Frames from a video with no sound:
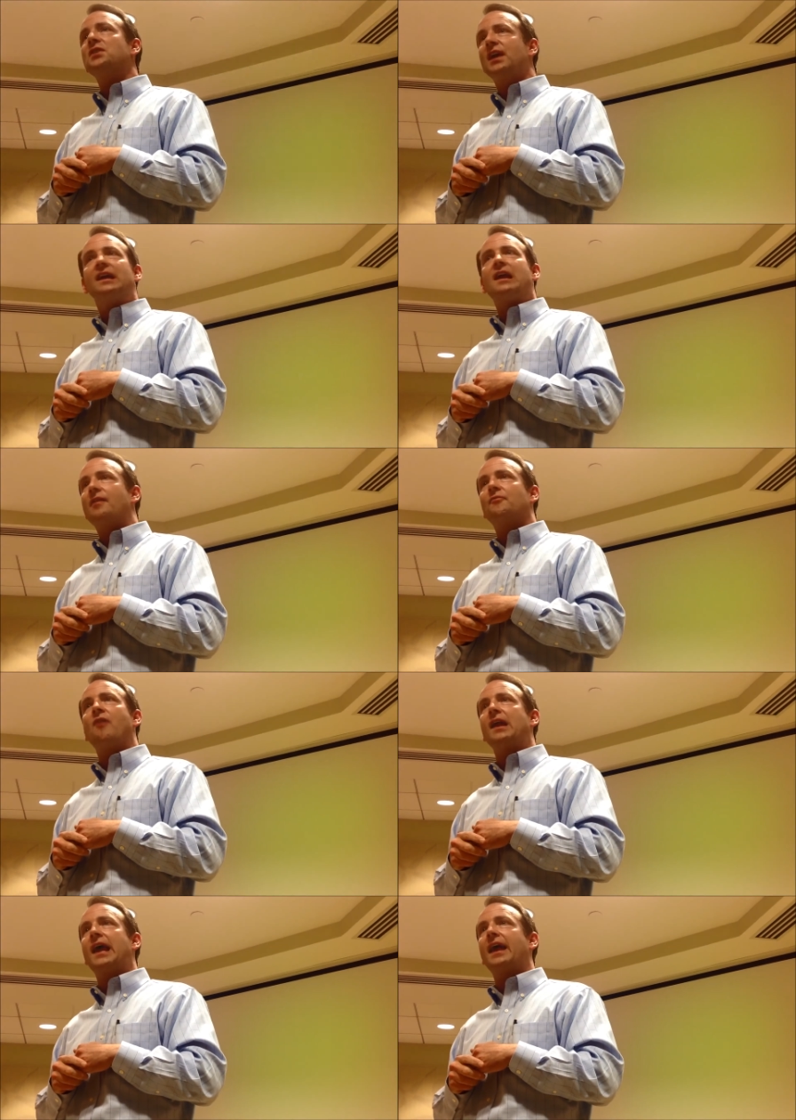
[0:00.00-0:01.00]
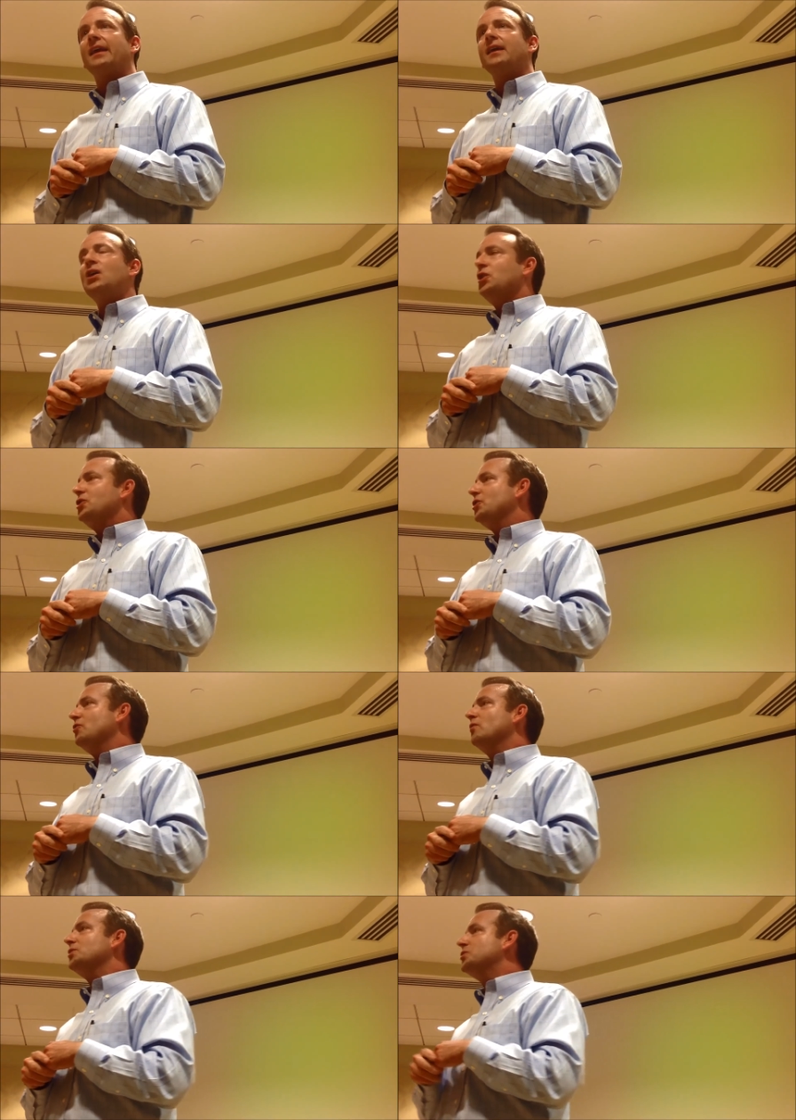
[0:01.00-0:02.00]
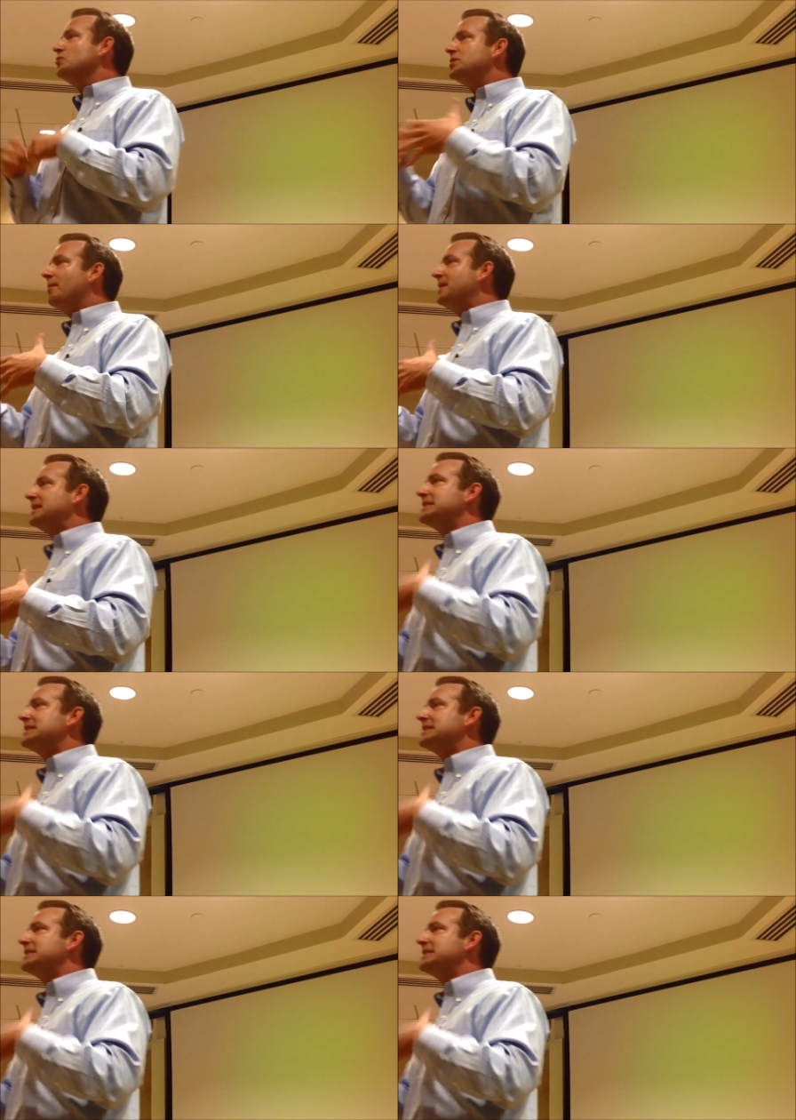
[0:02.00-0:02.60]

get another run at it. You do something